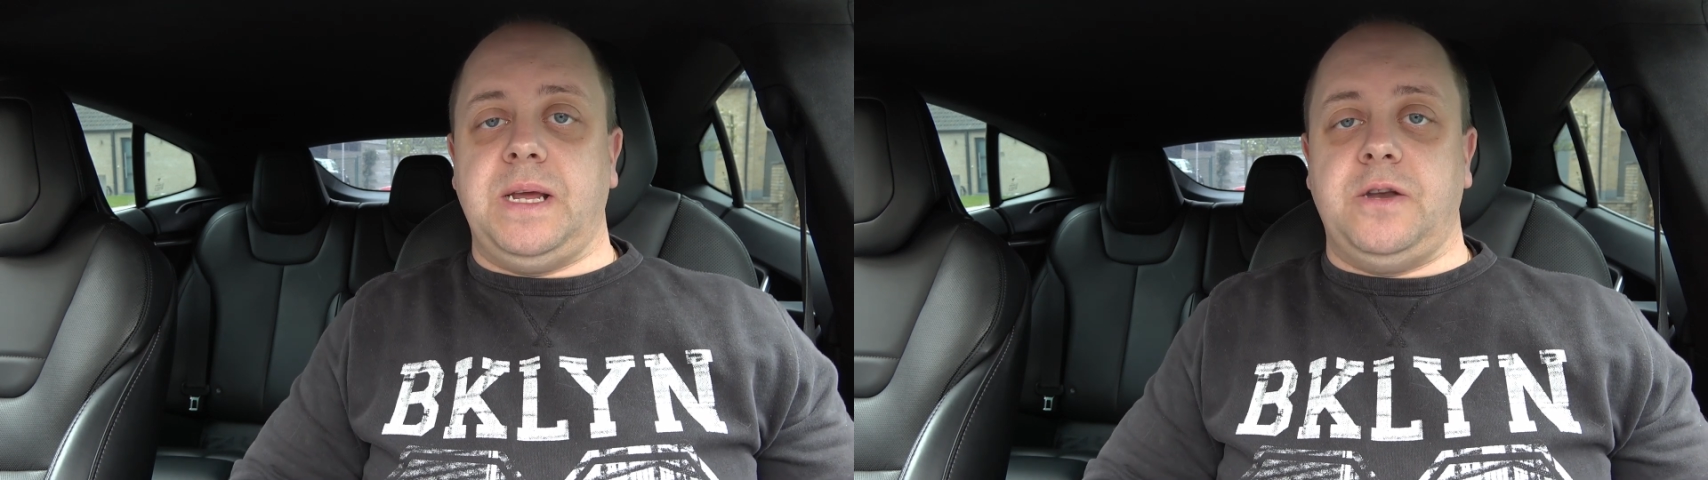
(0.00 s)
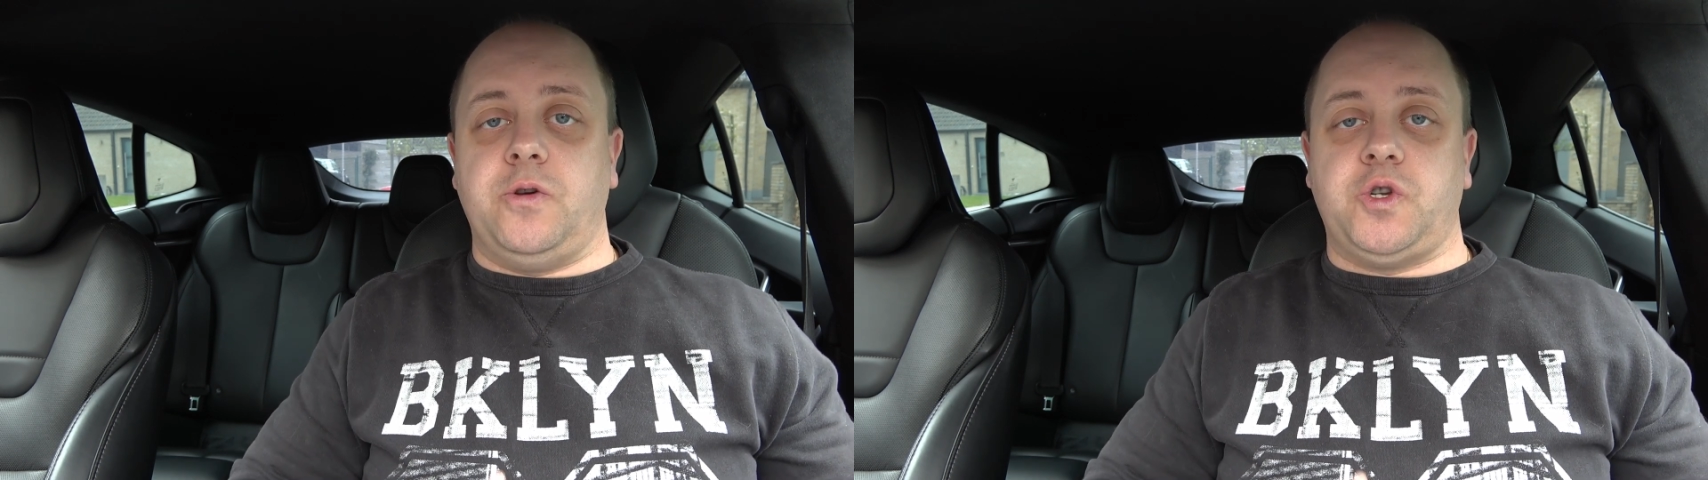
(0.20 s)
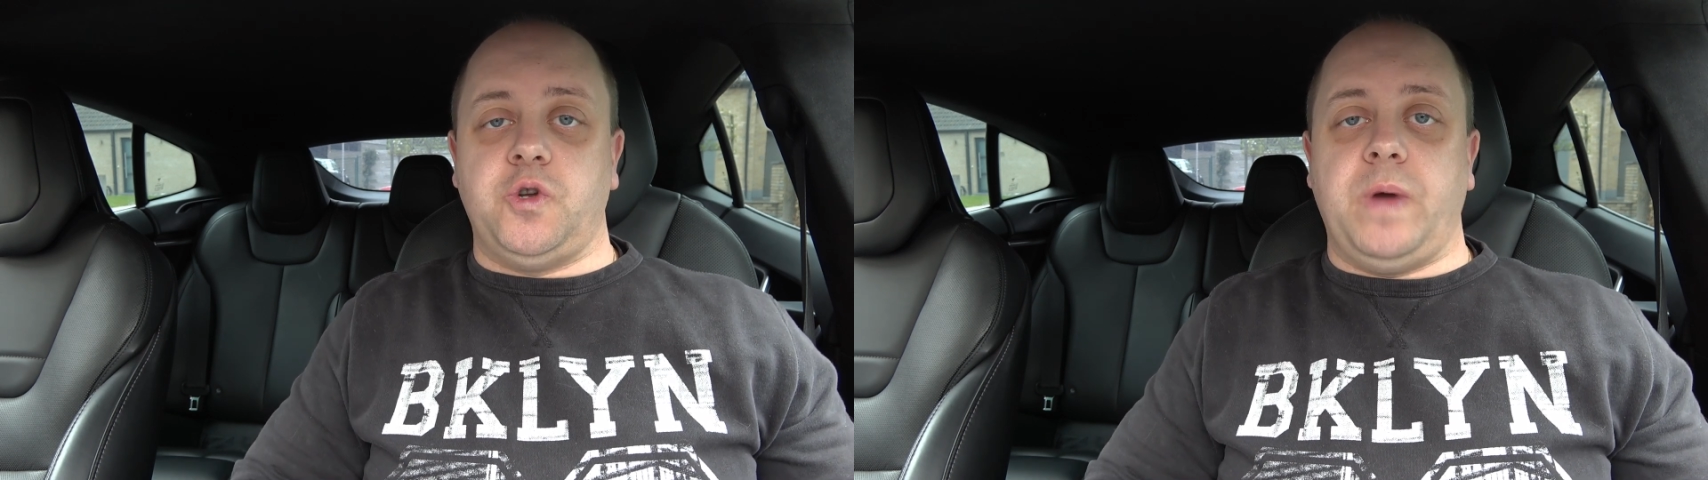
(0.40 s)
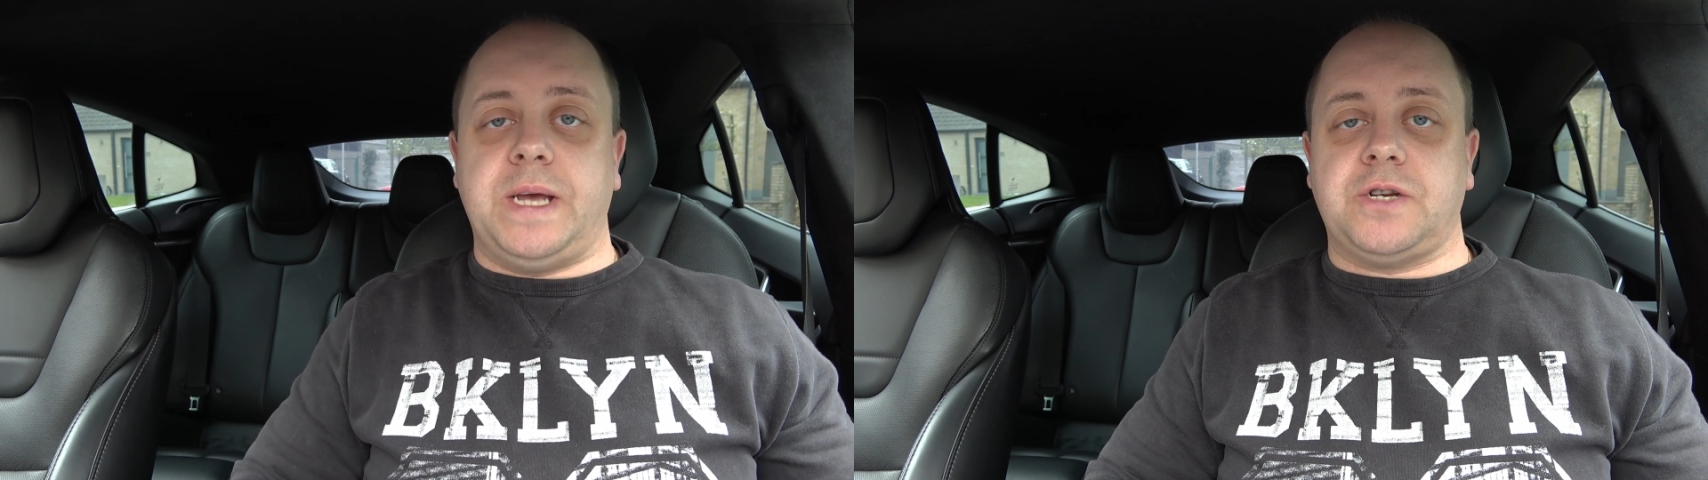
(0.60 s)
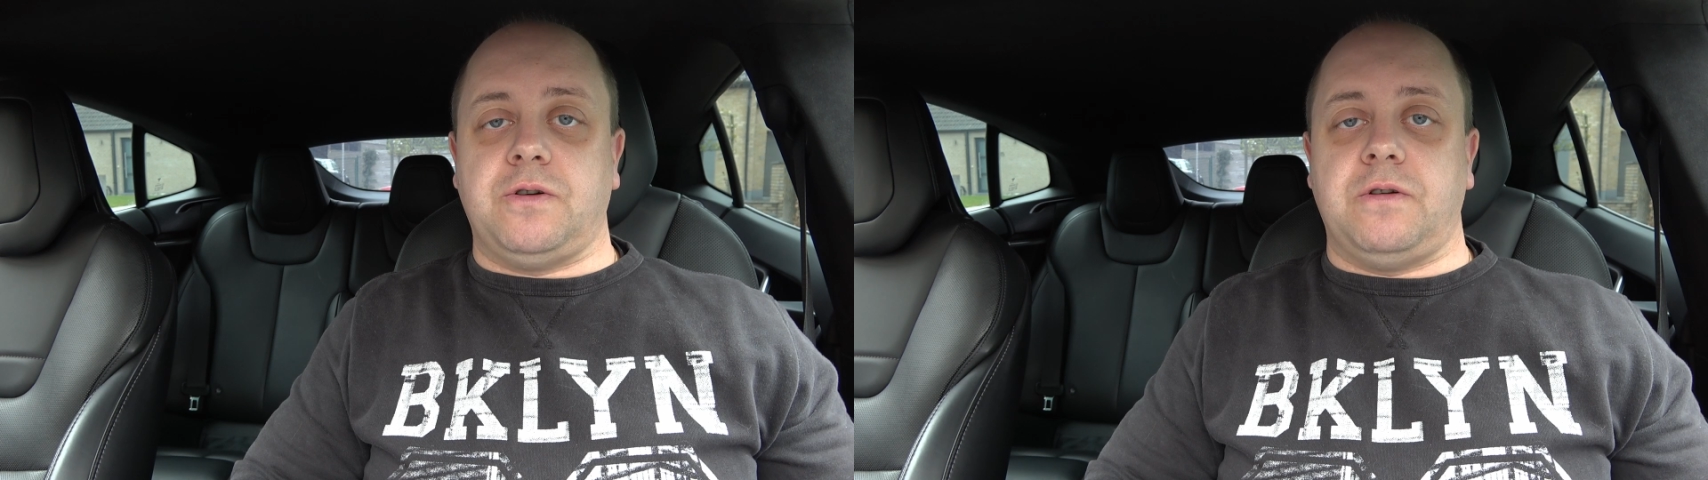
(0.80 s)
in those two
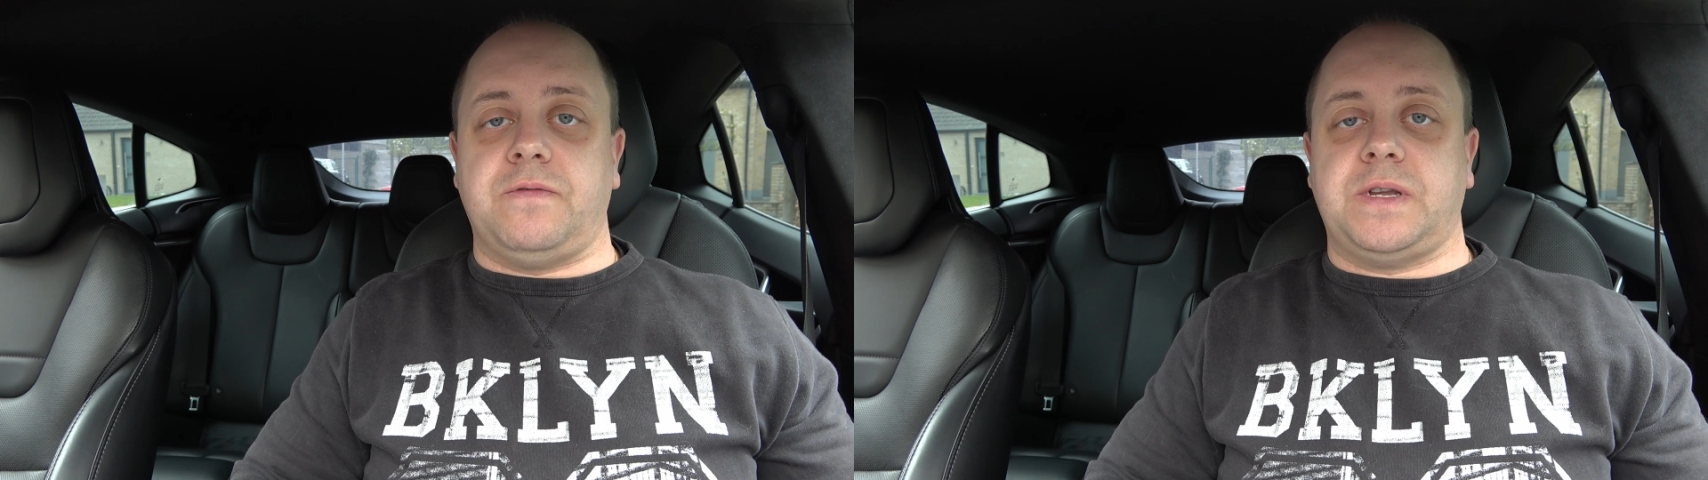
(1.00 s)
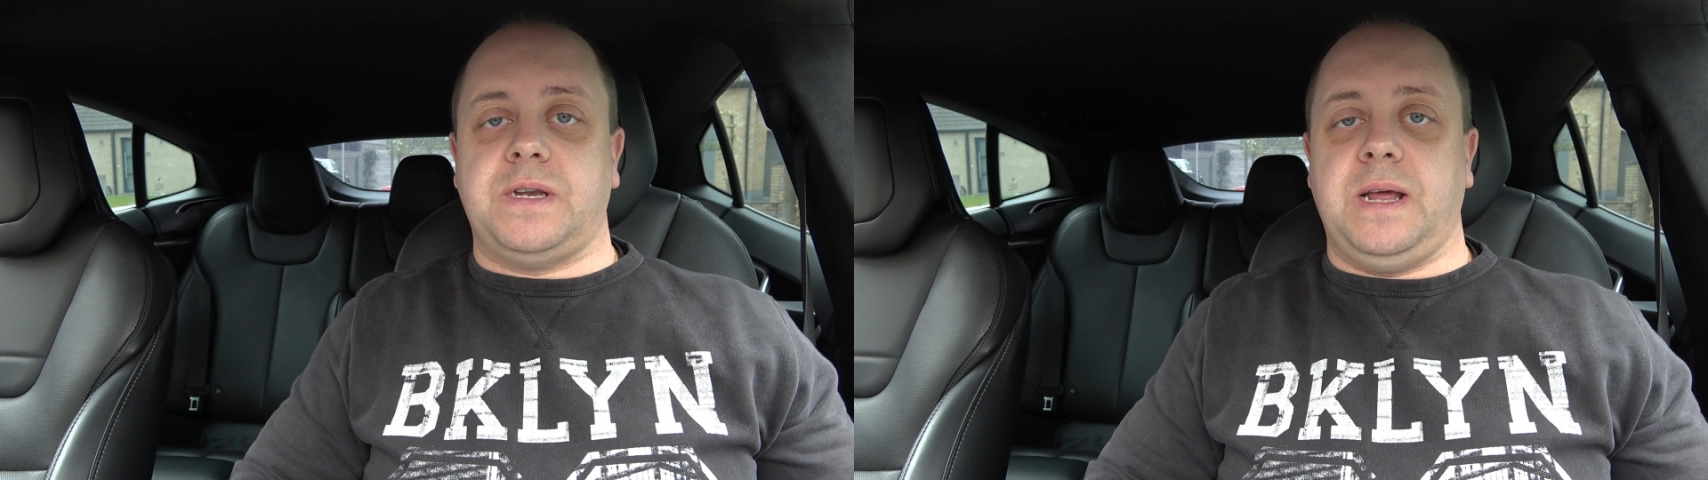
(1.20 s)
S-curves